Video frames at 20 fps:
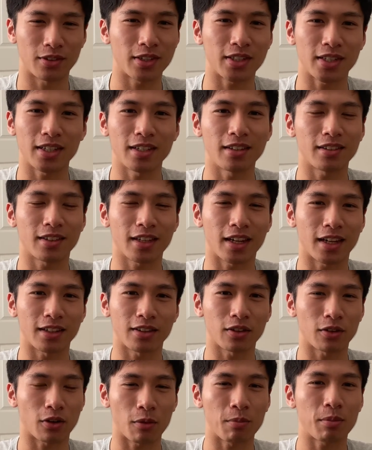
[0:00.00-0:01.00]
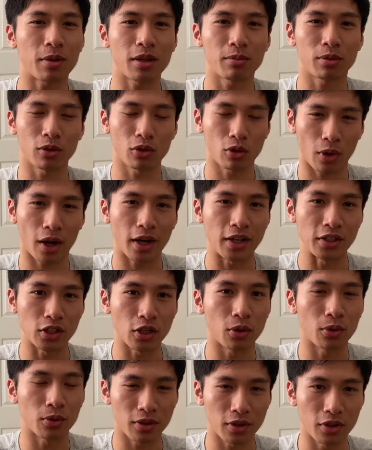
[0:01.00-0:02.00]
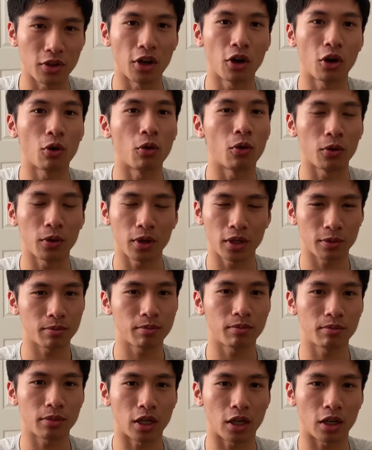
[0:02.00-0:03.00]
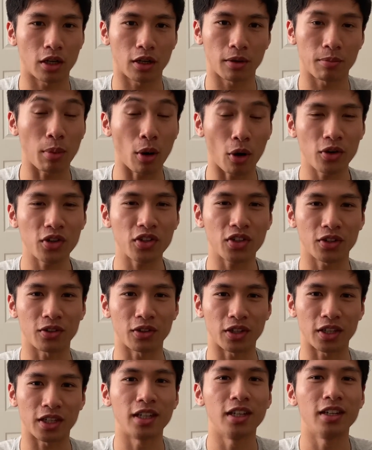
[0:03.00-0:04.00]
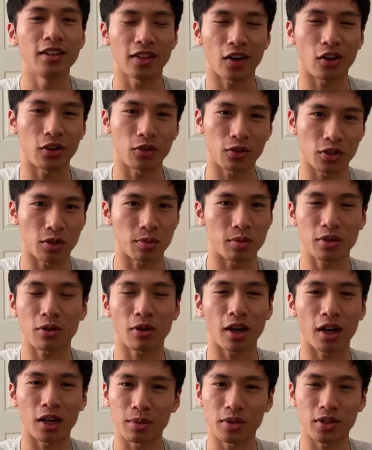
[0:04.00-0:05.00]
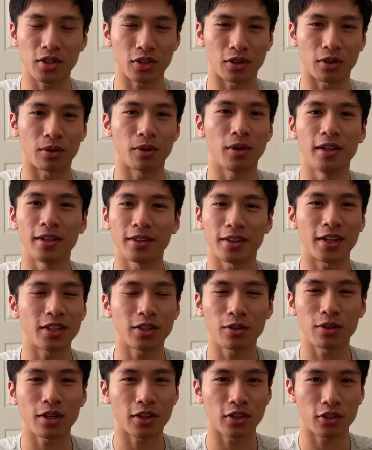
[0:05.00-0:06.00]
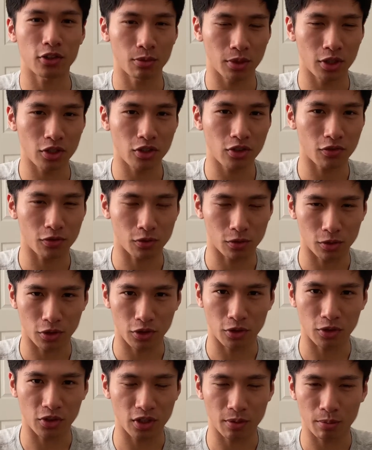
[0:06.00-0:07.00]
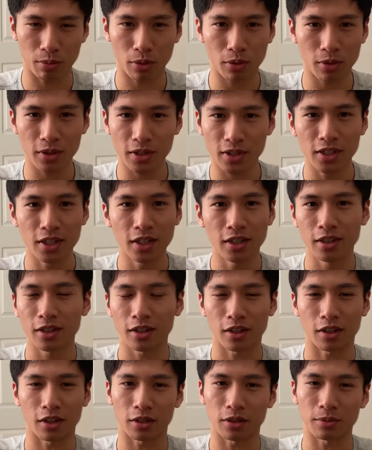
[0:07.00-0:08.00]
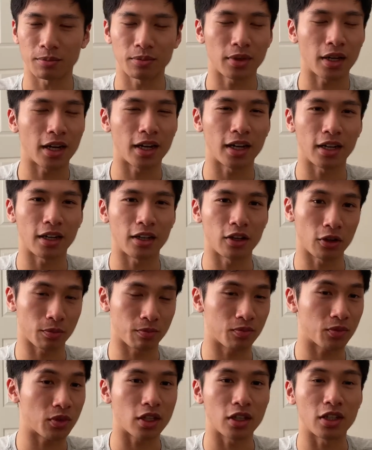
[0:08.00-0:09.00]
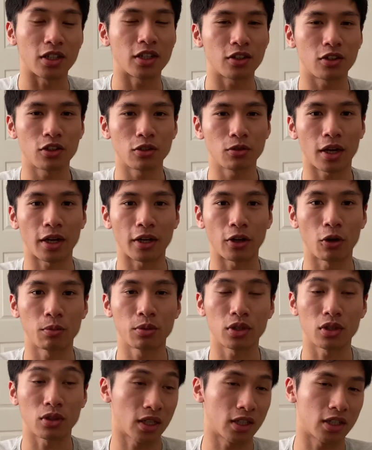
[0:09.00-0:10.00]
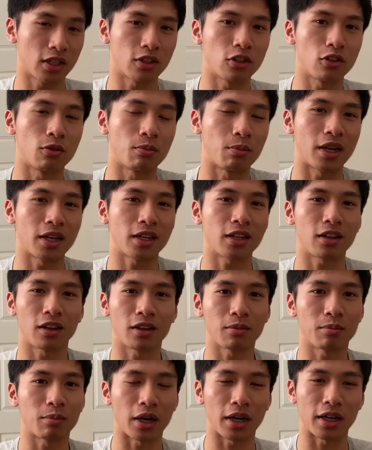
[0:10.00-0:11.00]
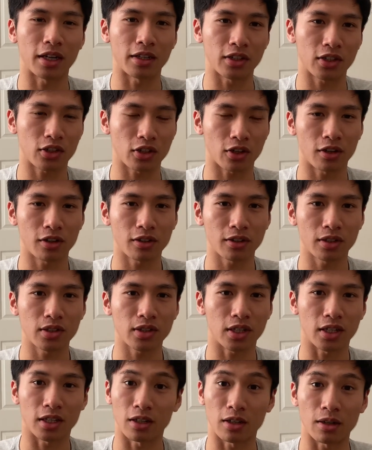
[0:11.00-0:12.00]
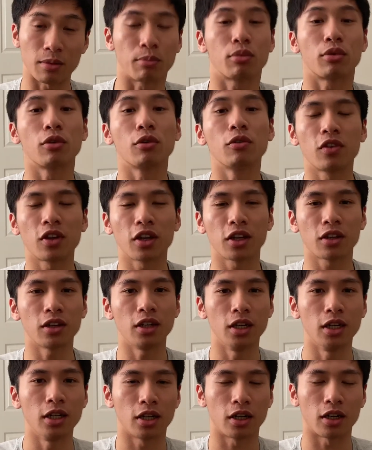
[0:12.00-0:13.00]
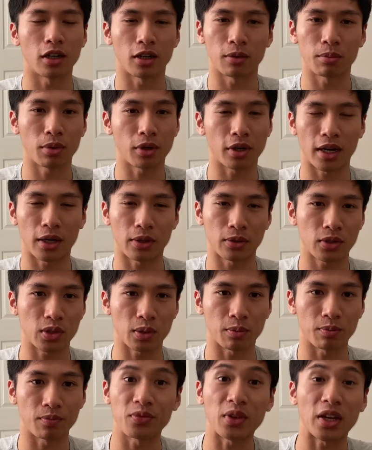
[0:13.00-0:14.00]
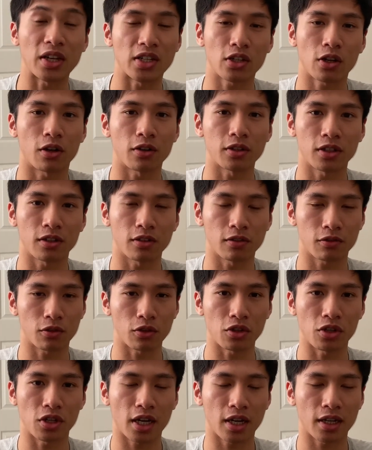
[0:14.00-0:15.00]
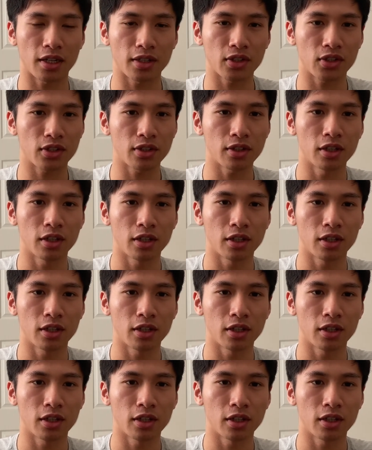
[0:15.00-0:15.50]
see that there are people who I don't know uh, personally that are subscribed. So thank you guys so much for your support. Um, I continue. I hope to continue making my songs and improving. Uh, put out some nice content for you guys,